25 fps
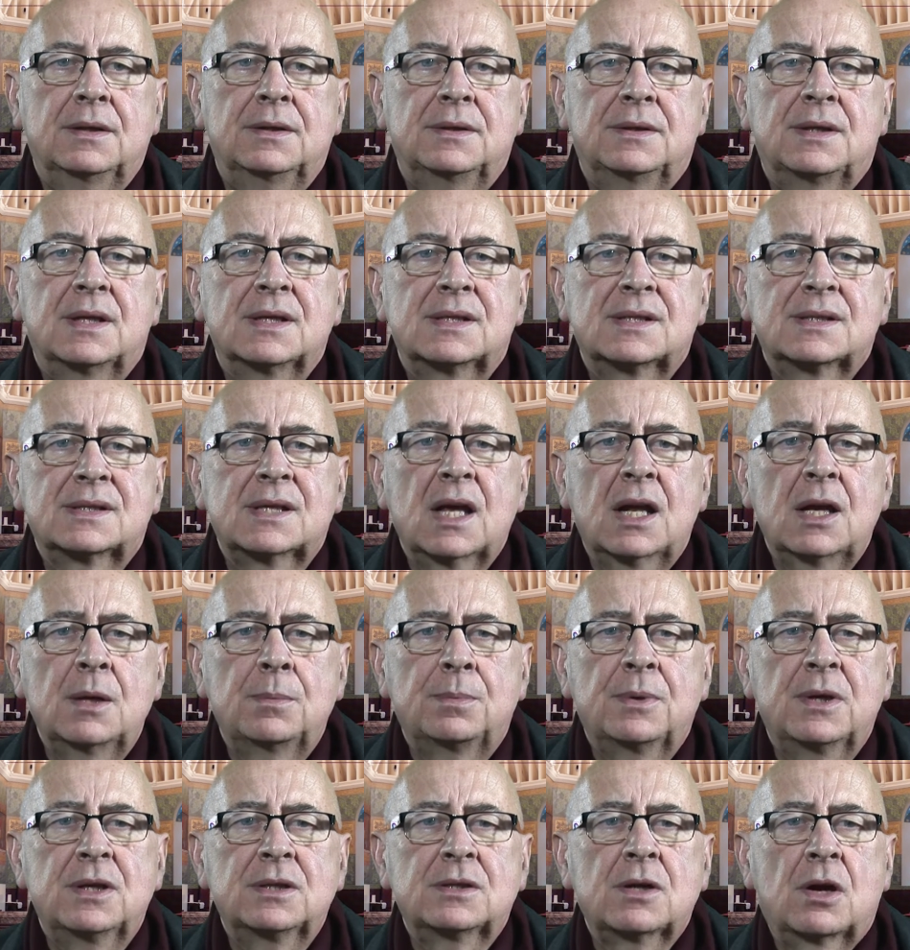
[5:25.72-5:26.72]
The
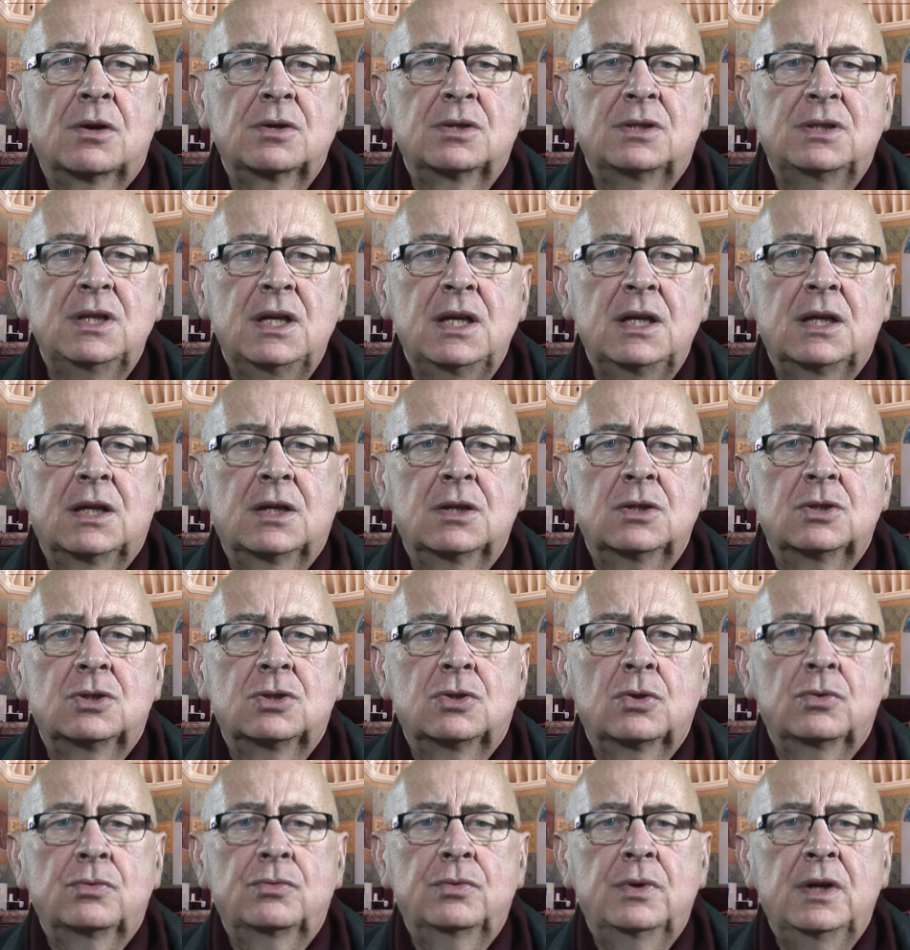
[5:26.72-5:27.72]
celebrant or deacon
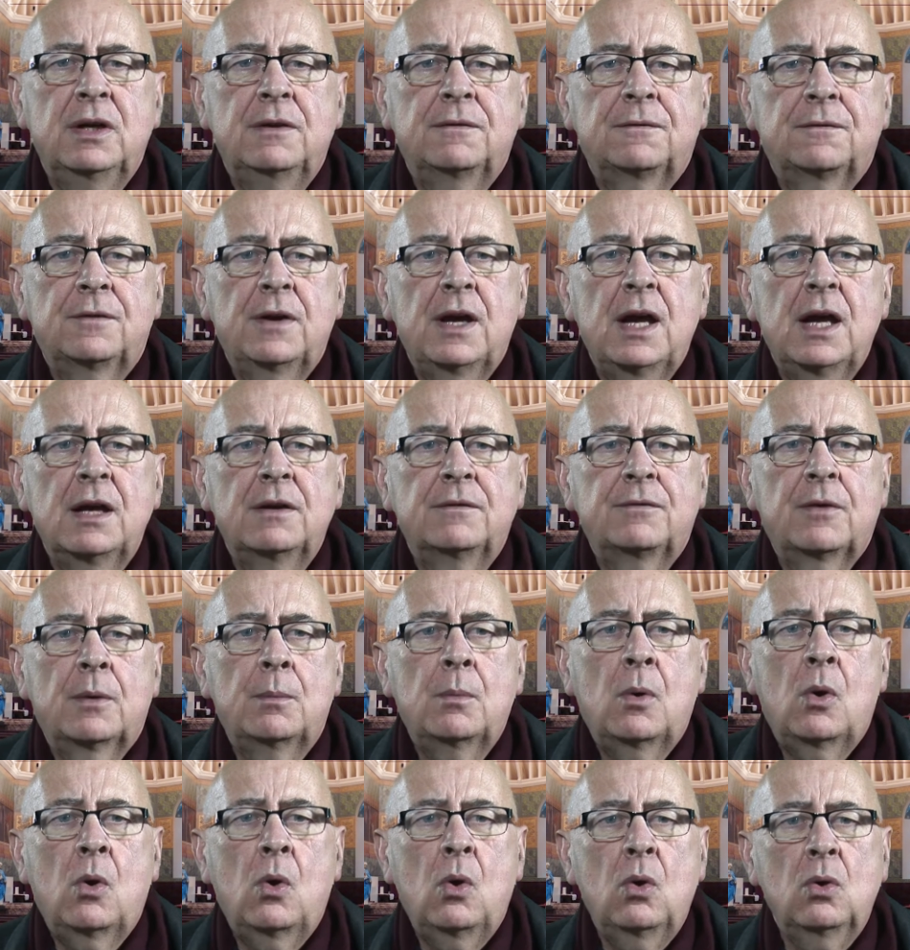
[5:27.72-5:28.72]
should refrain from
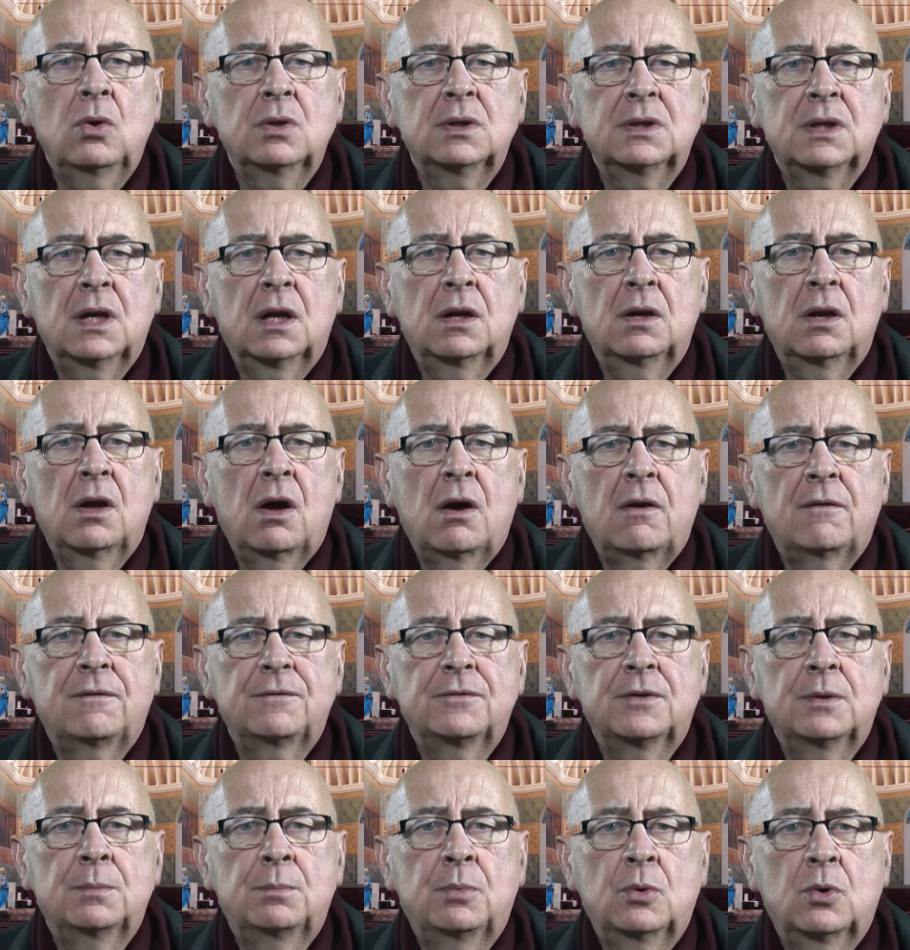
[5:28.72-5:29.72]
holding aloft
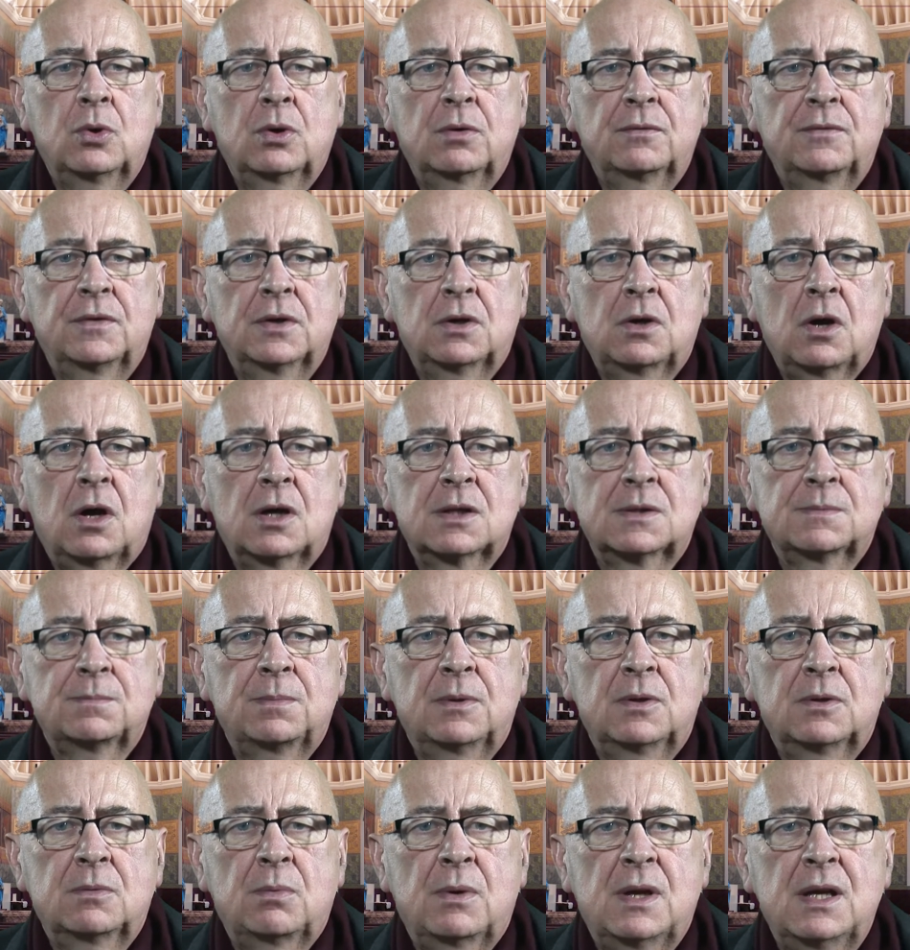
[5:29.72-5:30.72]
the book of the gospel
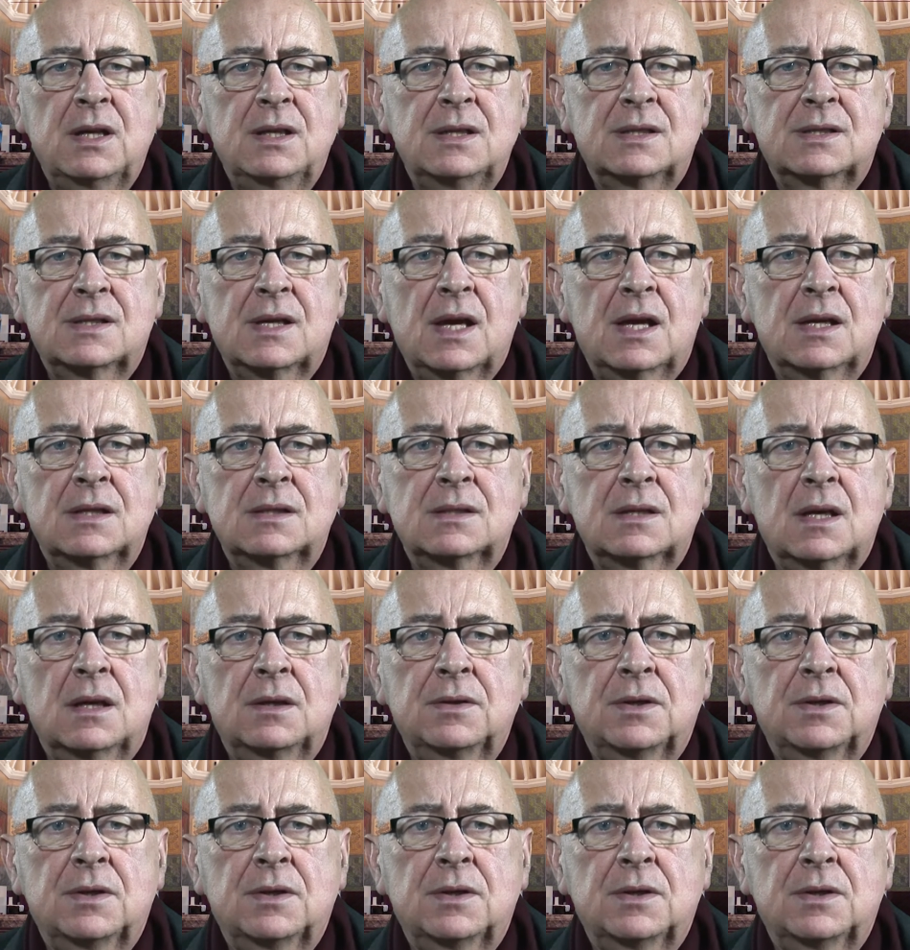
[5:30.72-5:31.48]
when he says,